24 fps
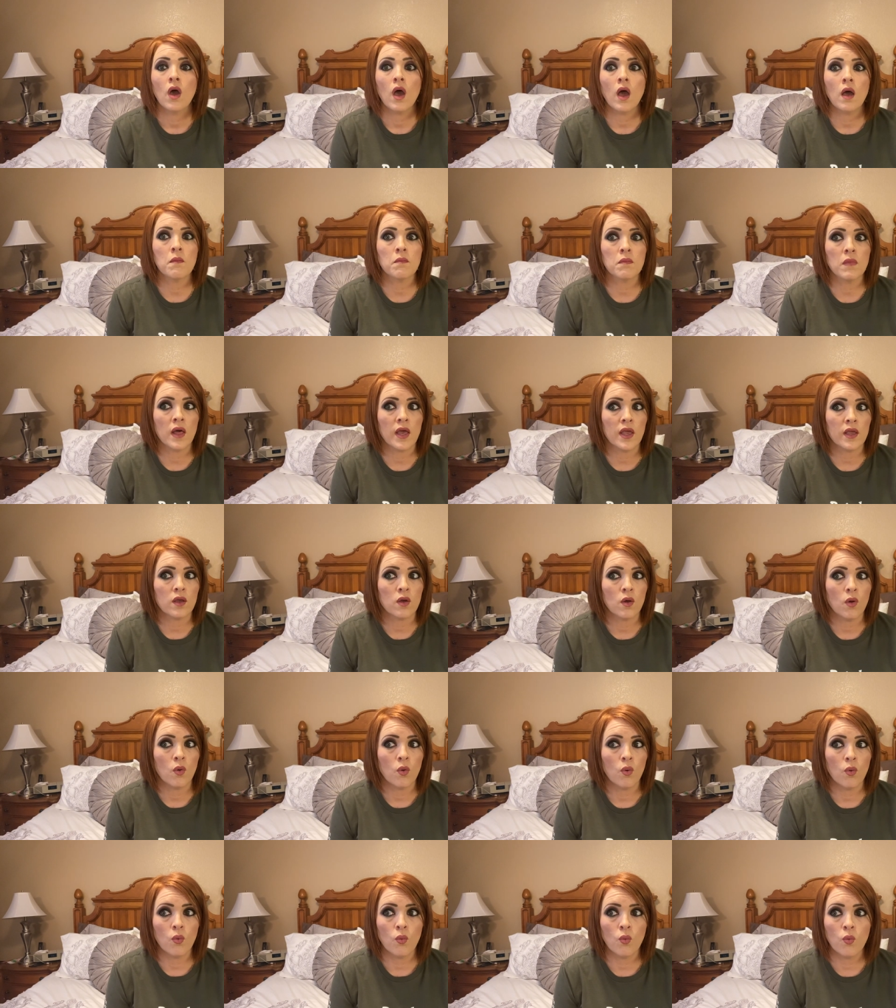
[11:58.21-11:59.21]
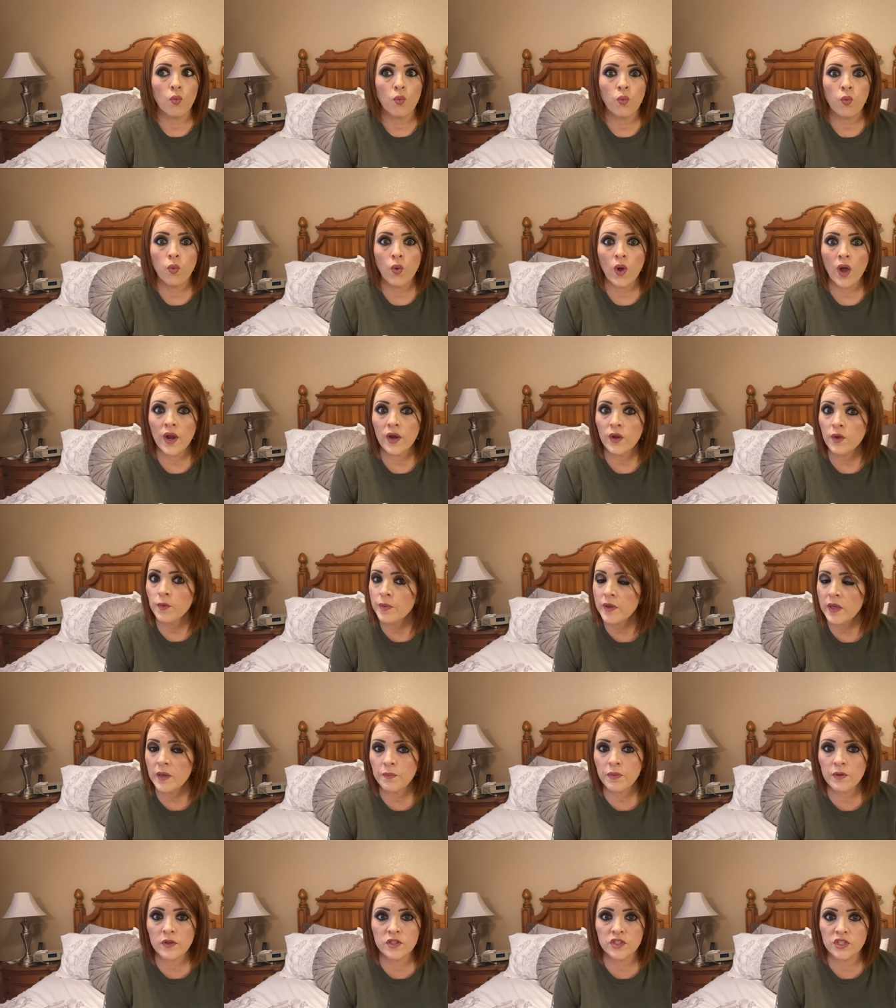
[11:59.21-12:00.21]
I'm like, what do
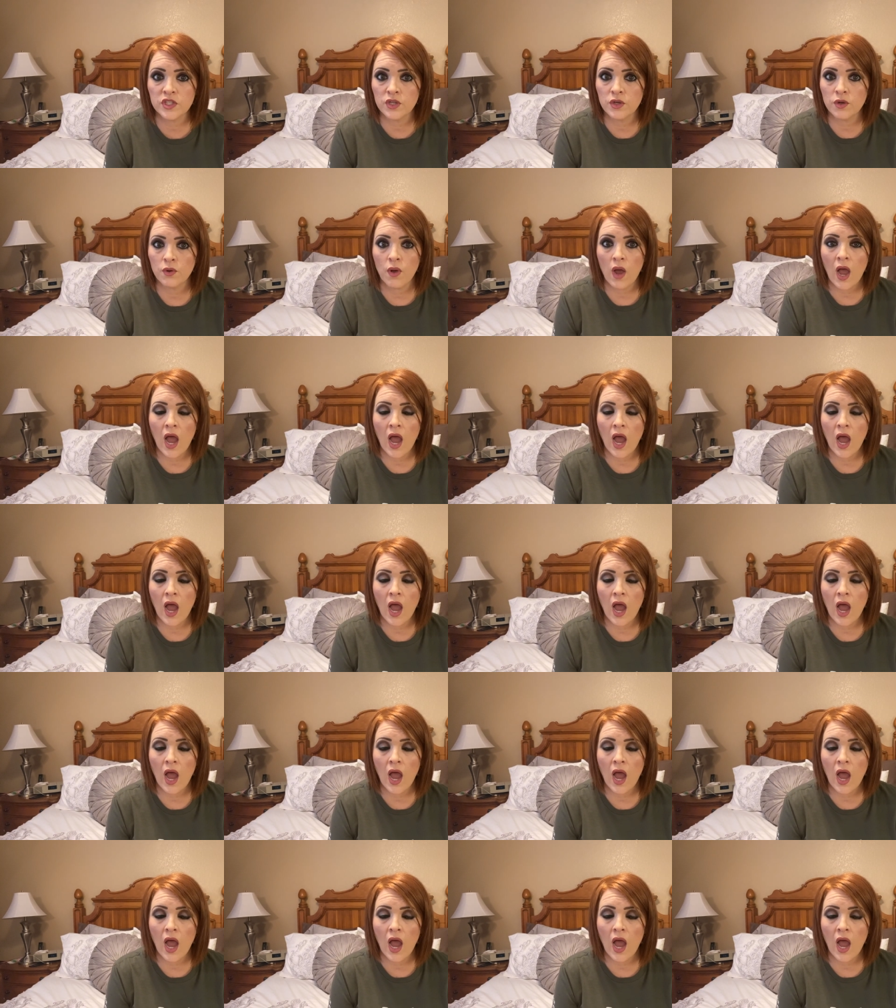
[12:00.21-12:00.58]
people do?